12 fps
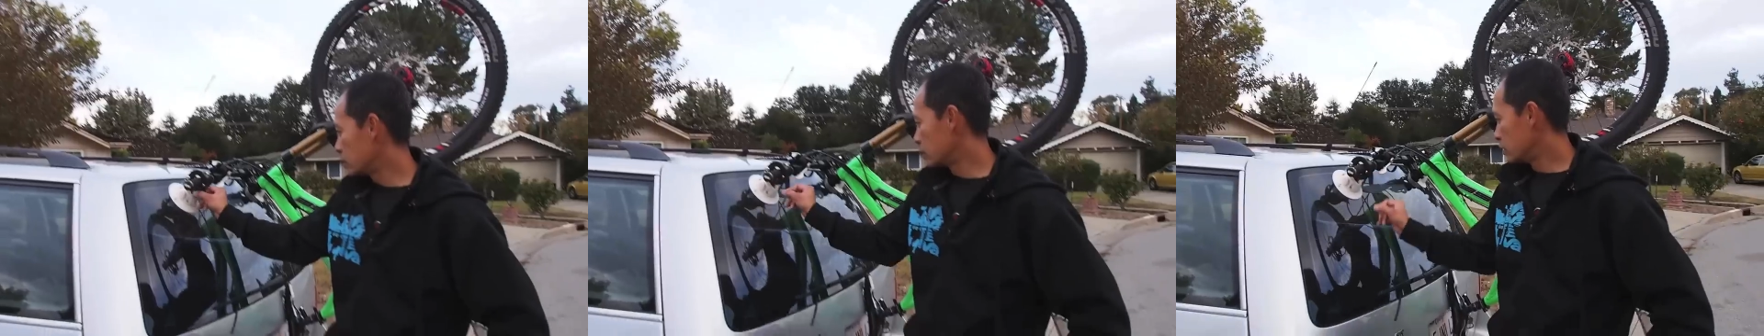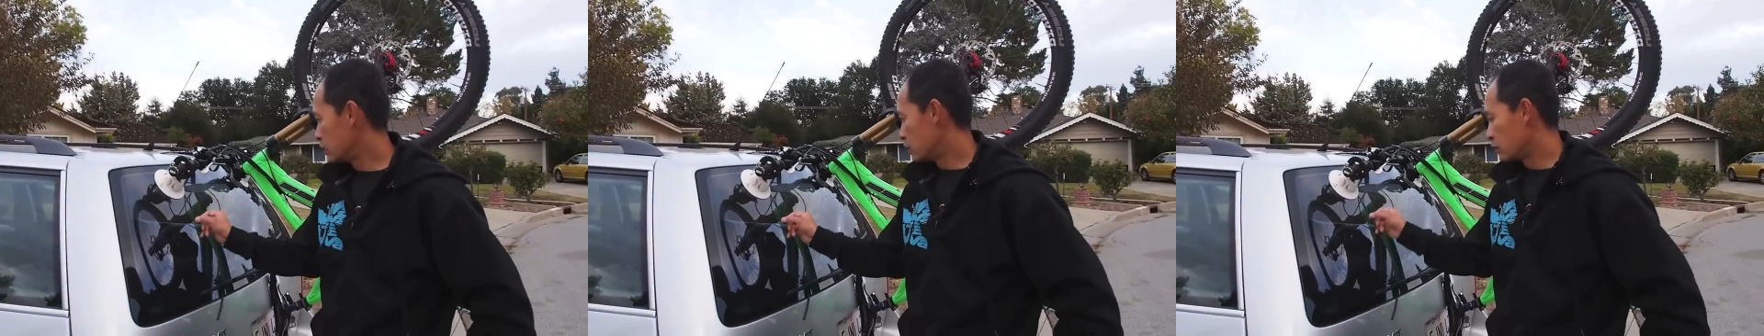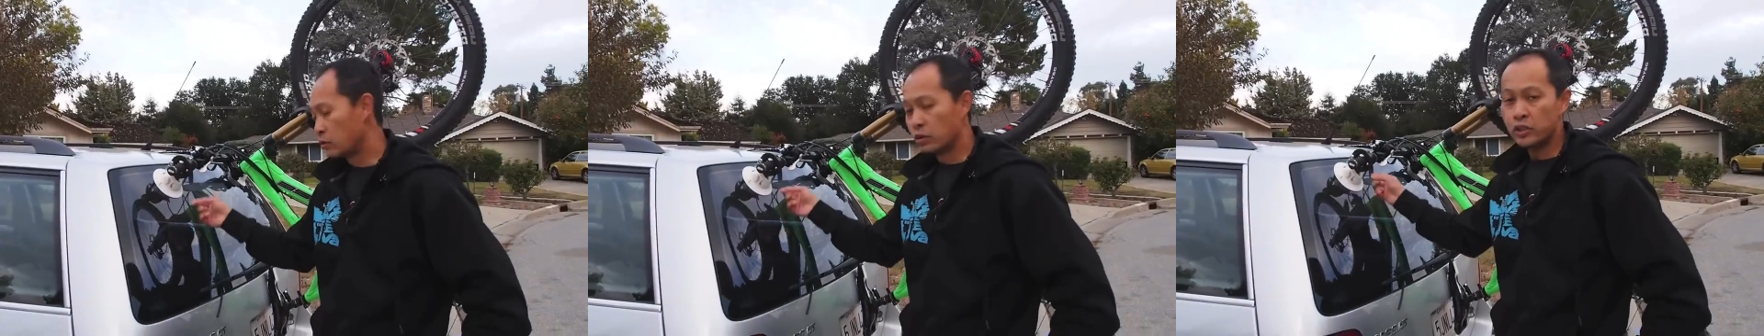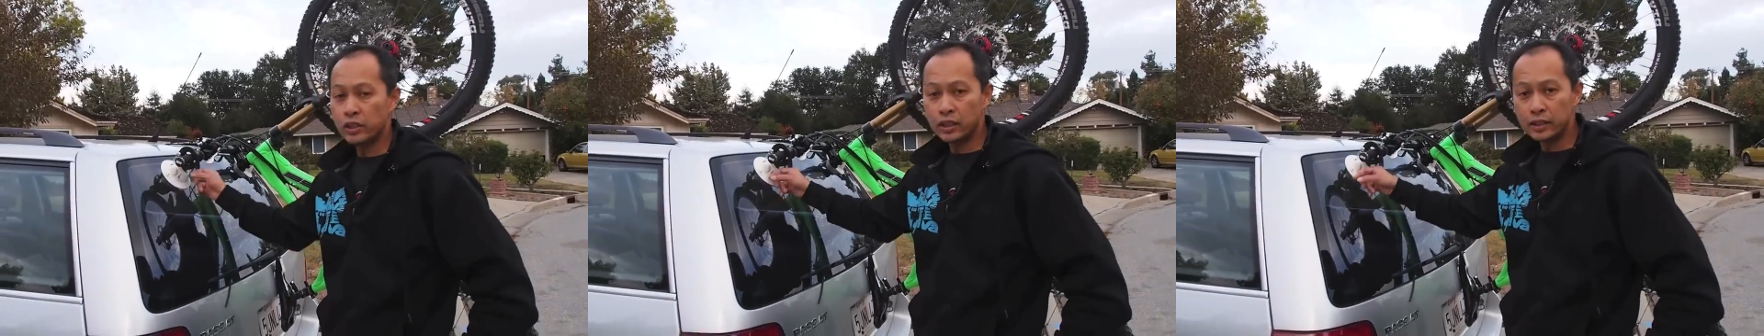Of
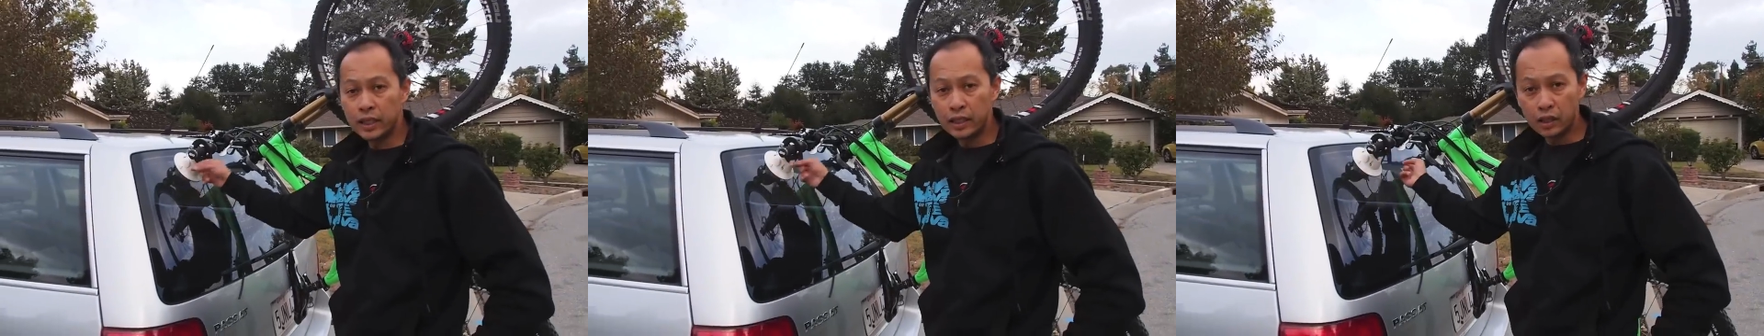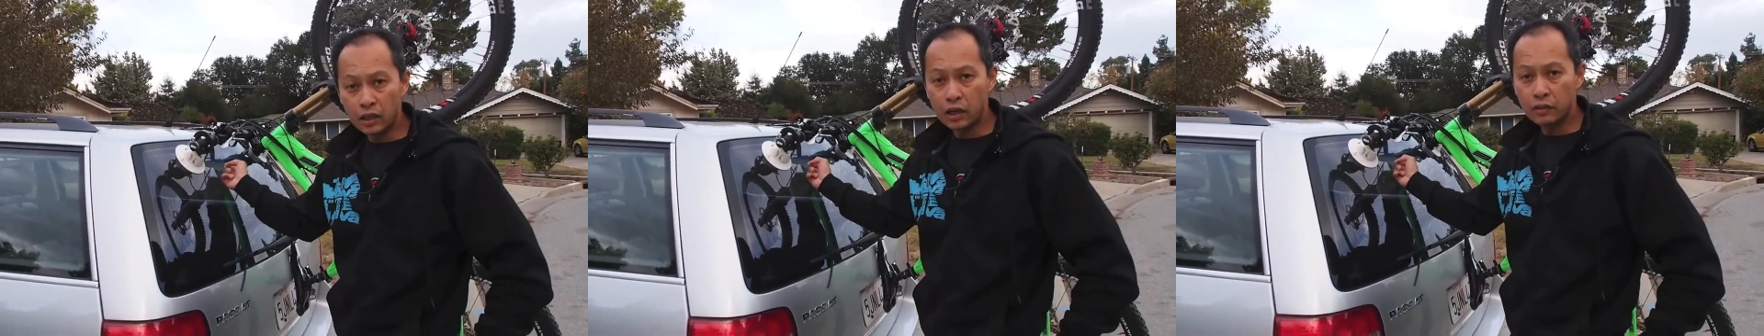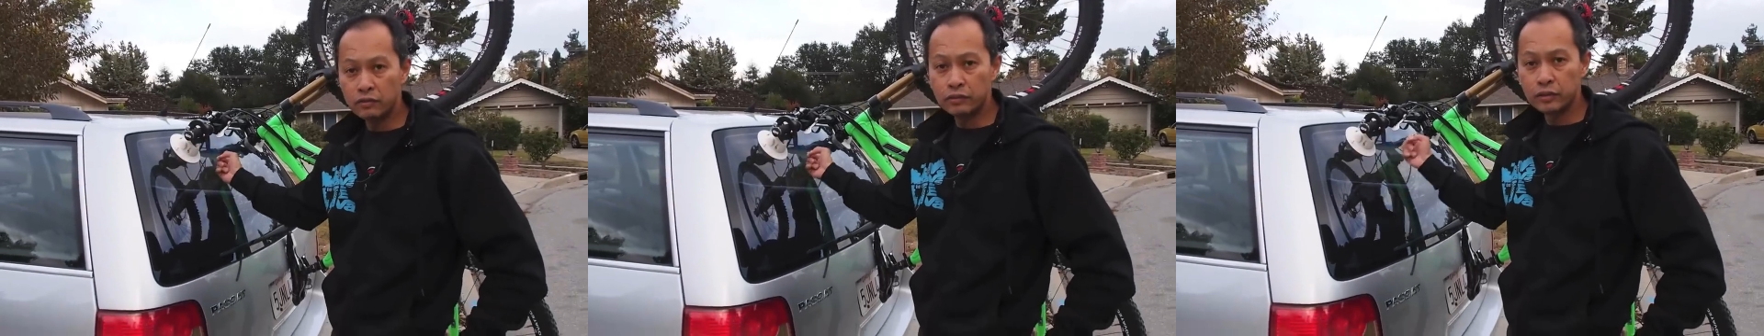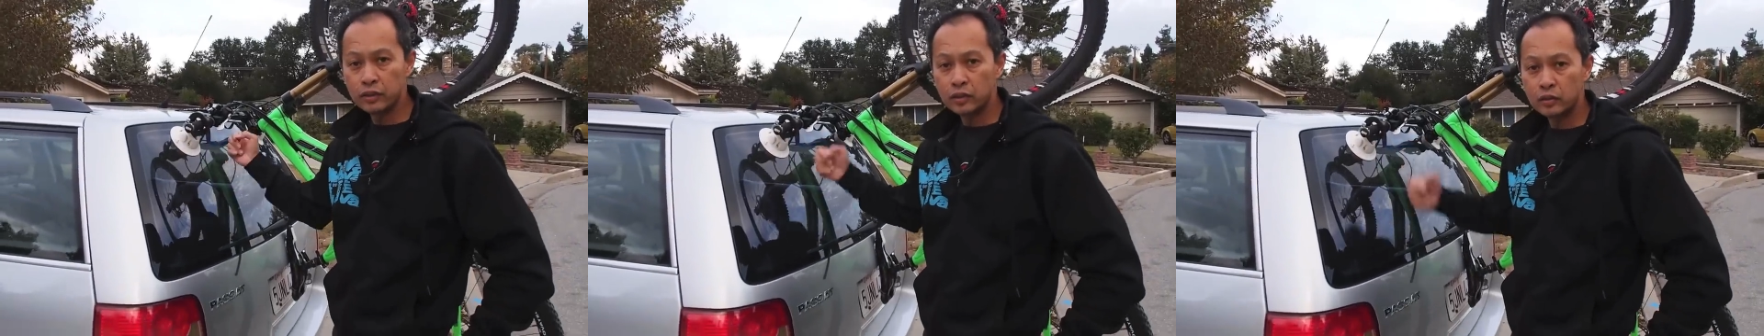course, you can take it off,